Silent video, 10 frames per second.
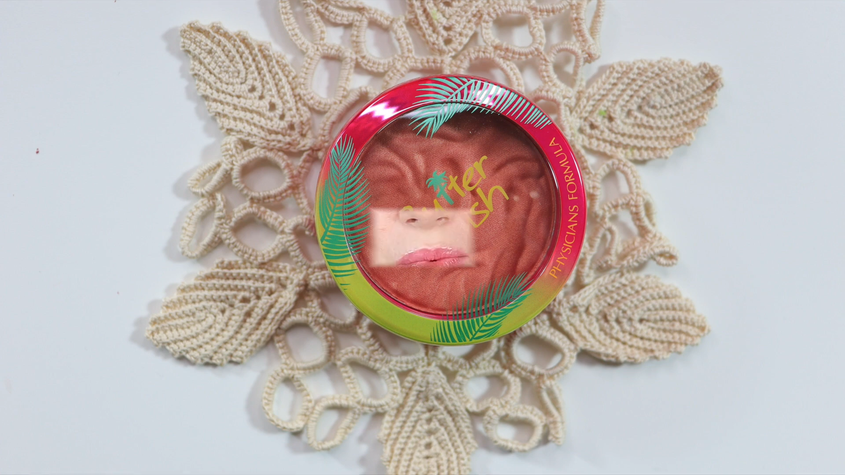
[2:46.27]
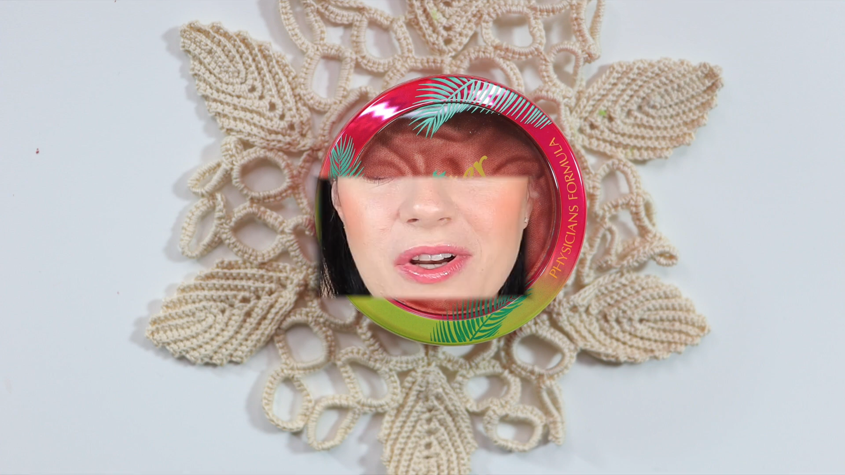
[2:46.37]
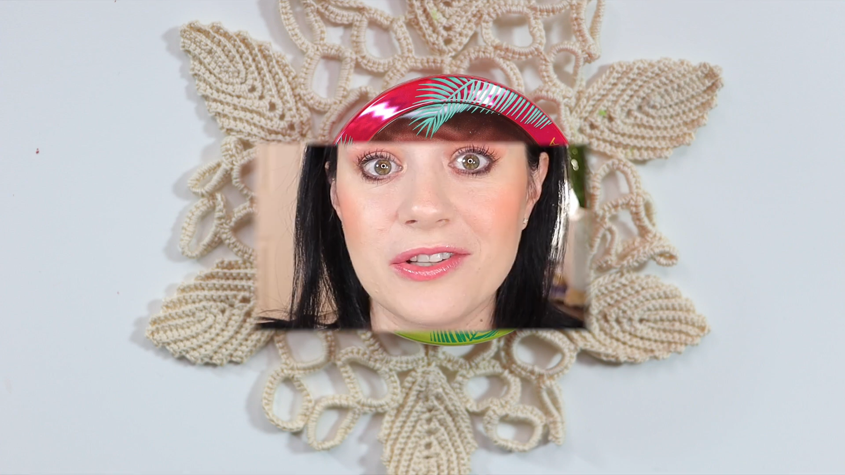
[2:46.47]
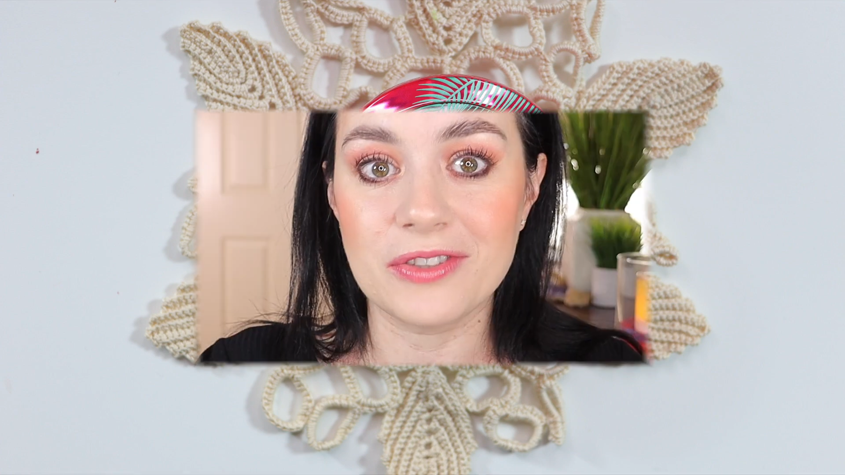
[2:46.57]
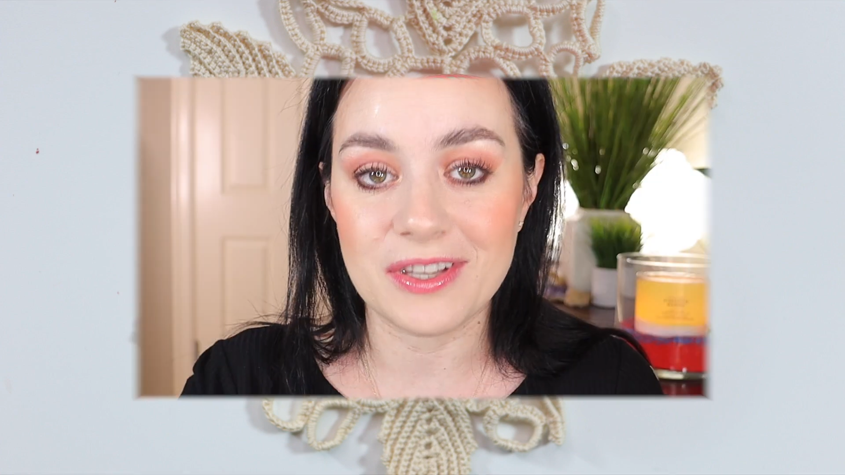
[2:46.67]

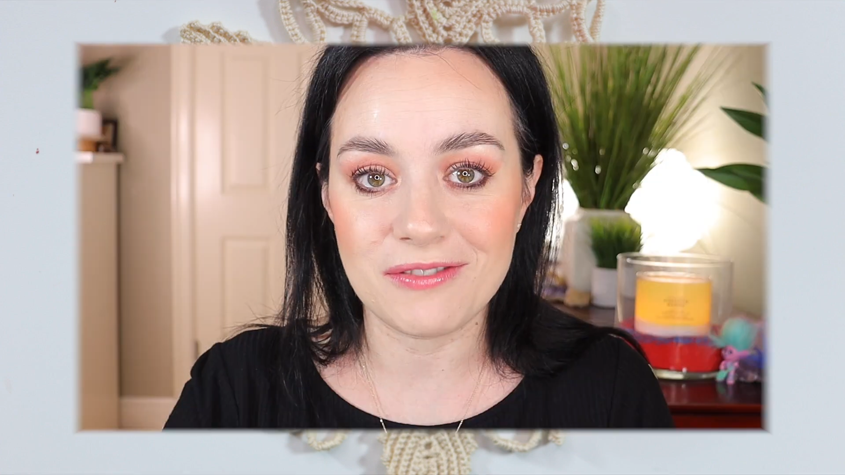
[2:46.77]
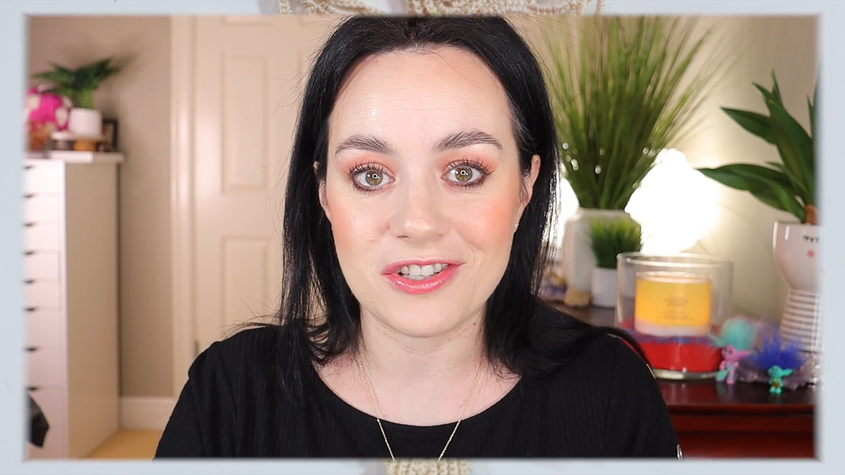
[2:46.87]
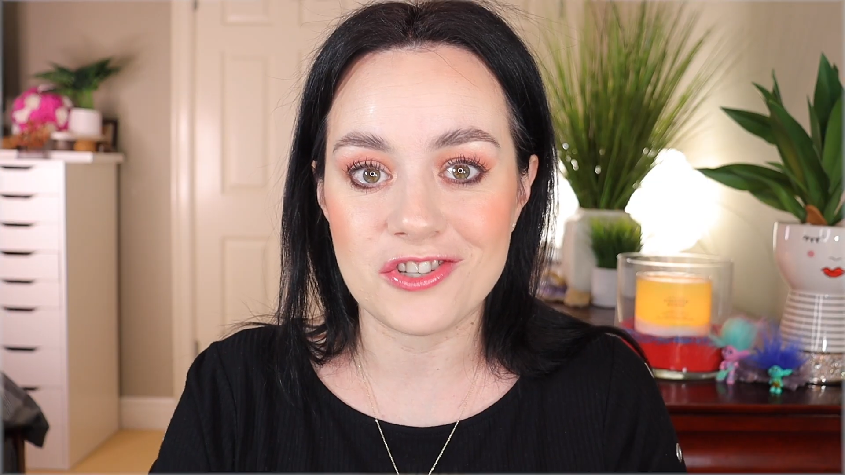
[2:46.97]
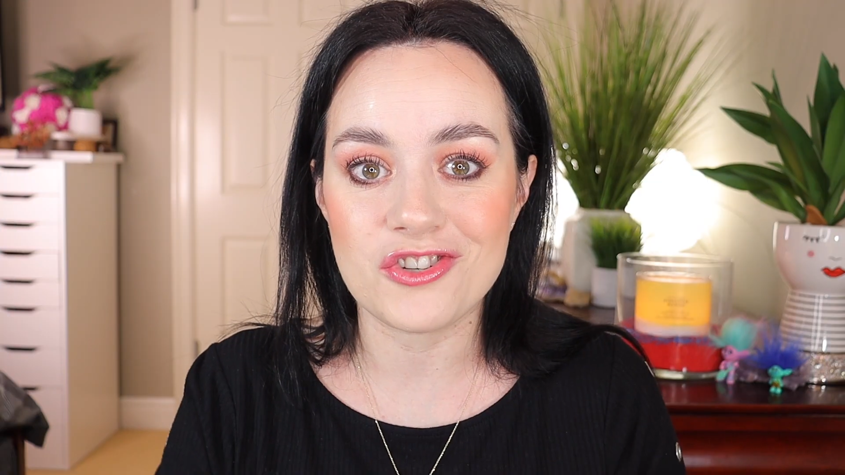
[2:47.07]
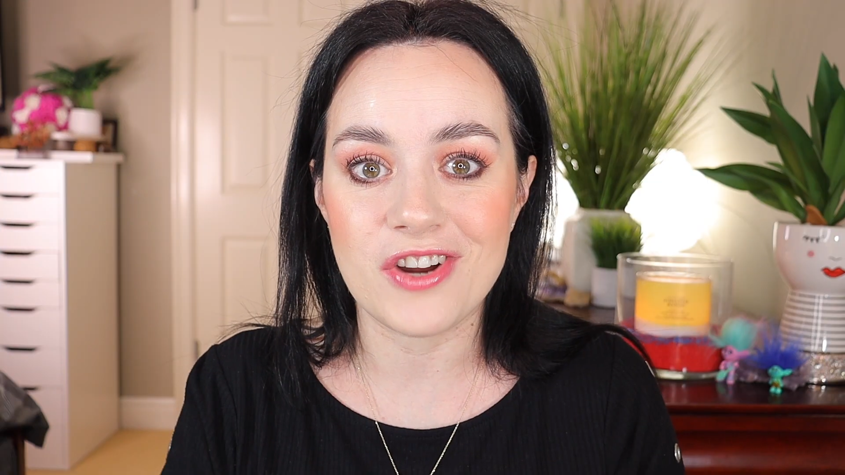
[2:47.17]
wanted to give it
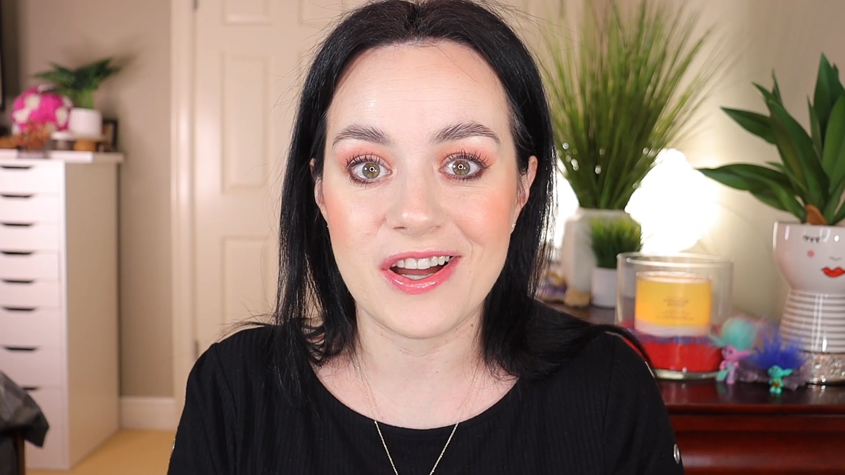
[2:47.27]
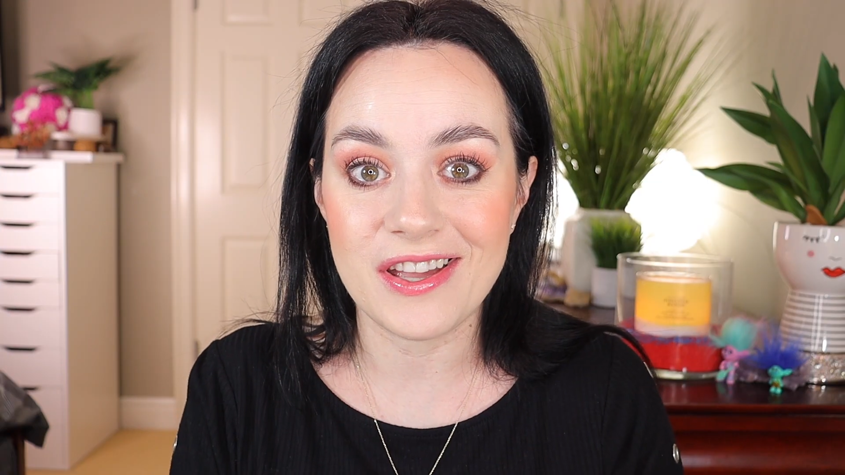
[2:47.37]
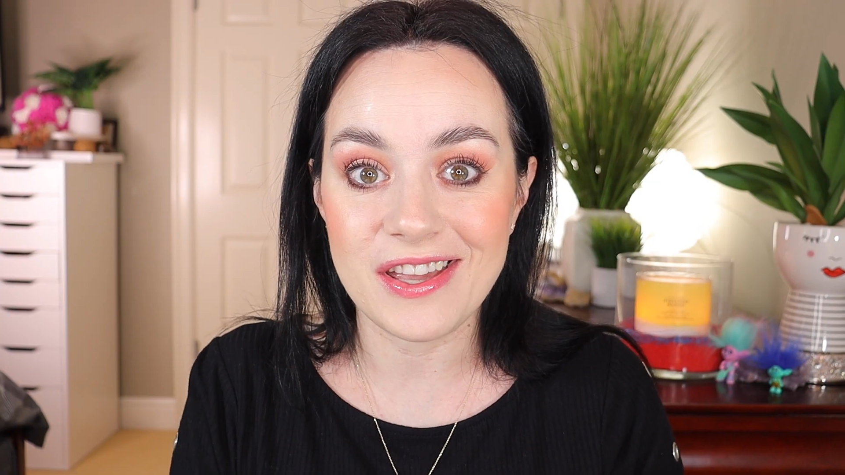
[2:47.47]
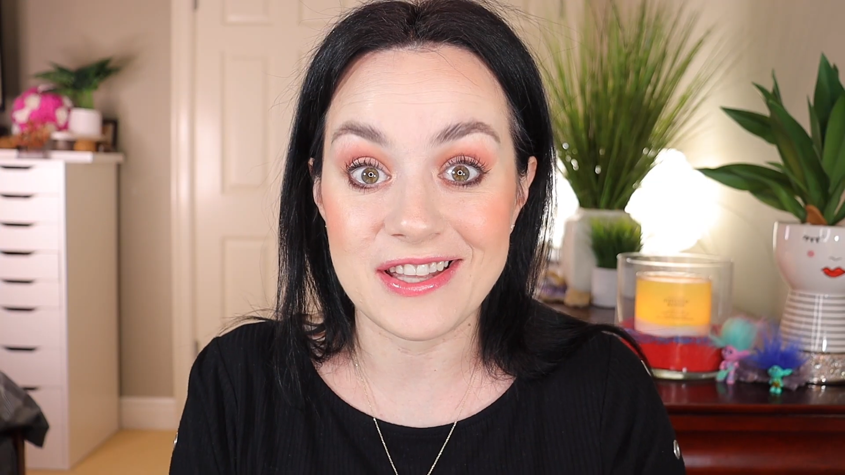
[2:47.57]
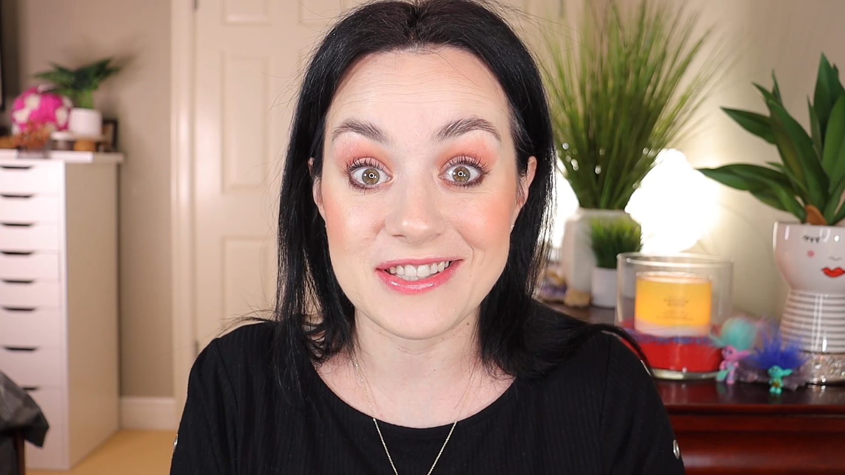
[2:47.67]
a
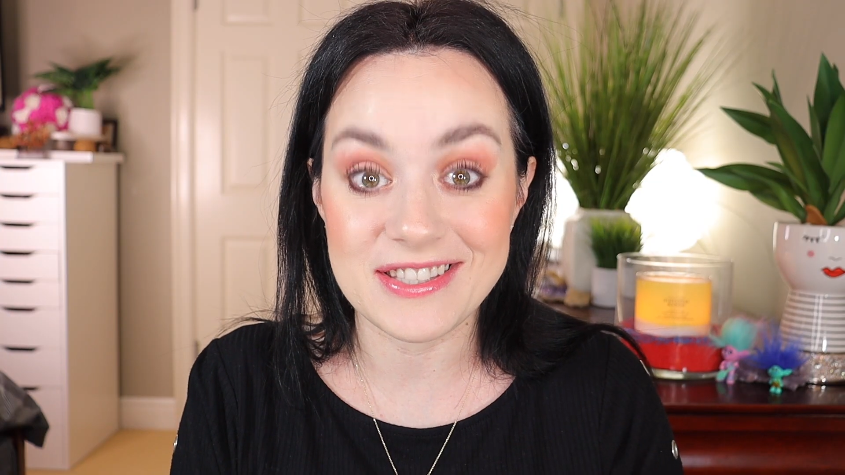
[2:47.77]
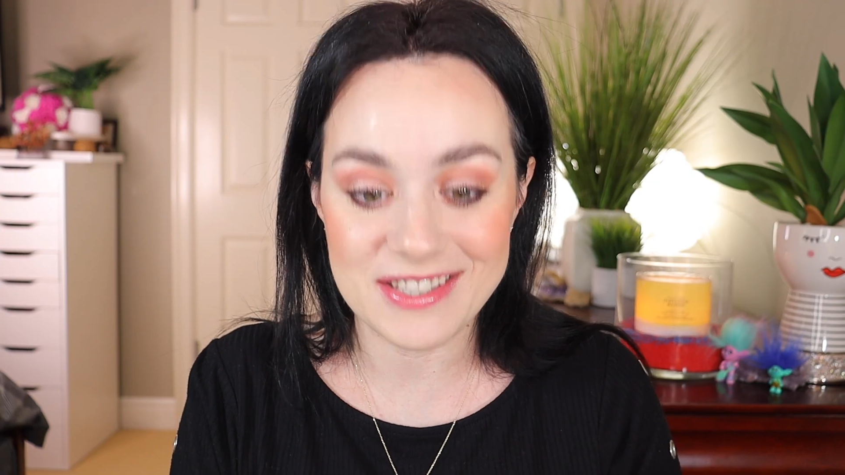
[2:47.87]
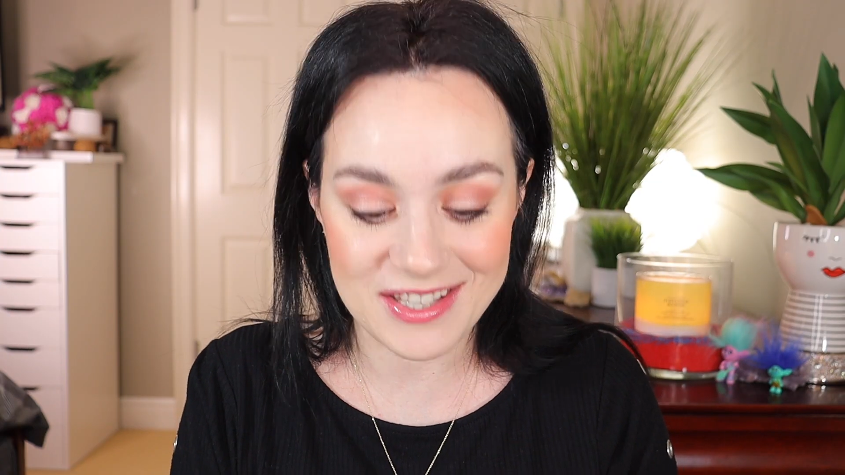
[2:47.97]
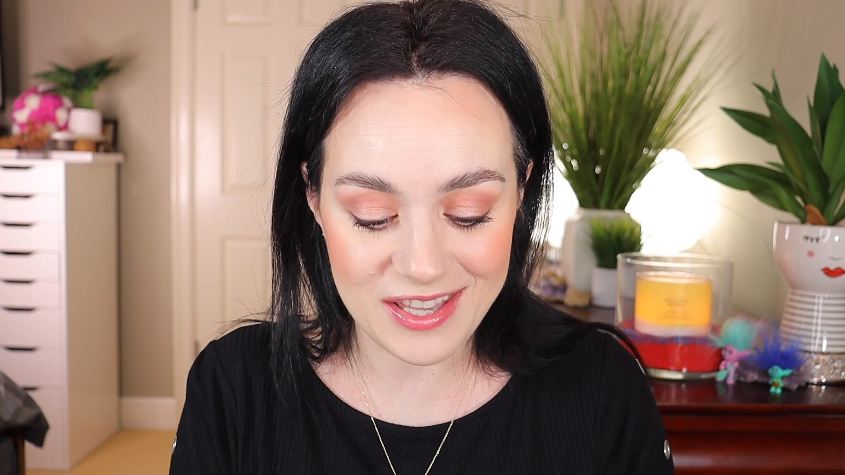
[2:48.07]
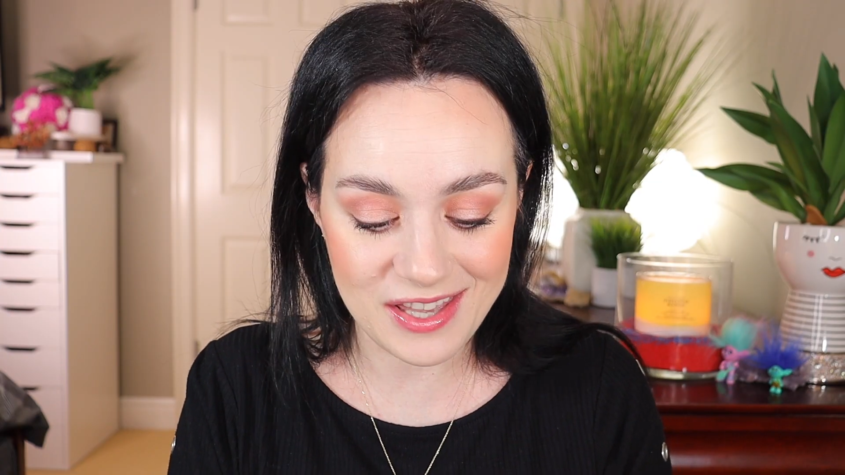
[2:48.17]
try and
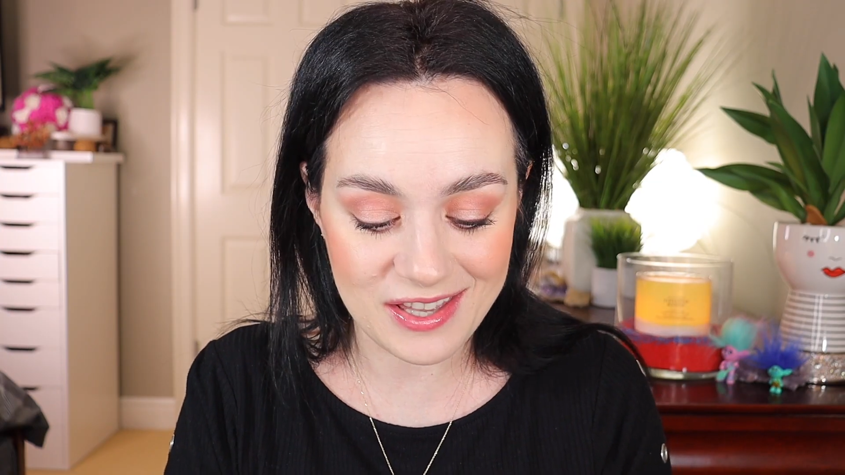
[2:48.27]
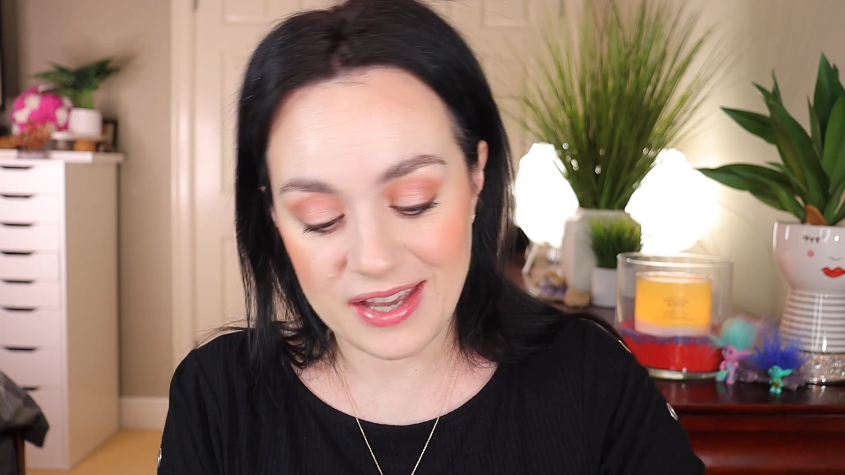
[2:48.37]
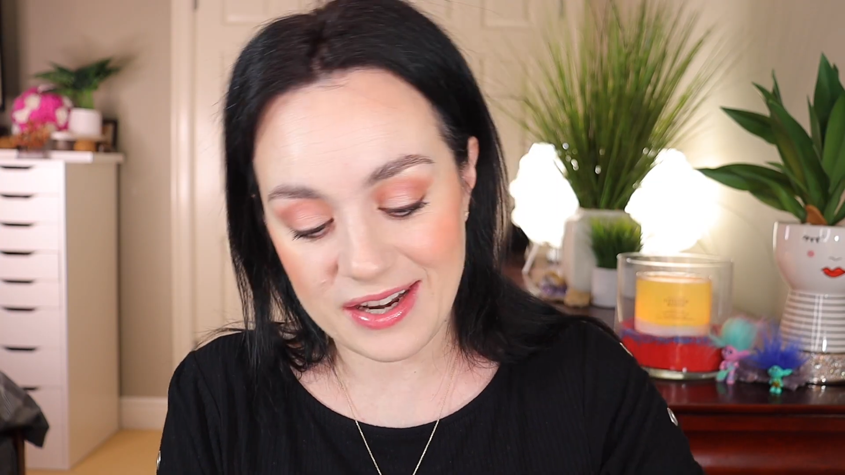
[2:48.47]
see.